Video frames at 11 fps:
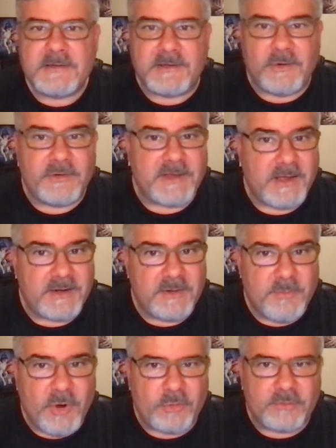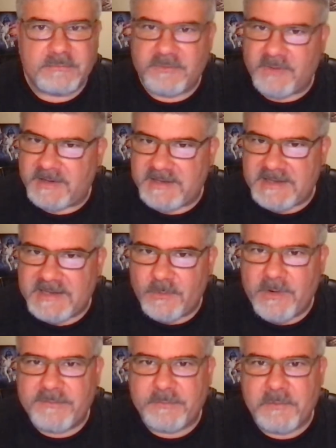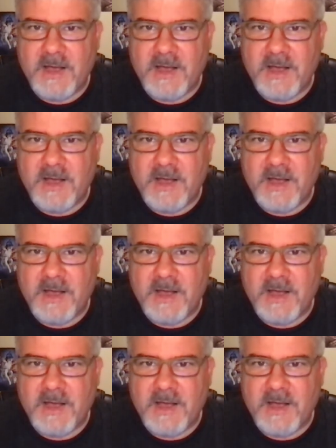You know, he got on a boat, thought he could get away from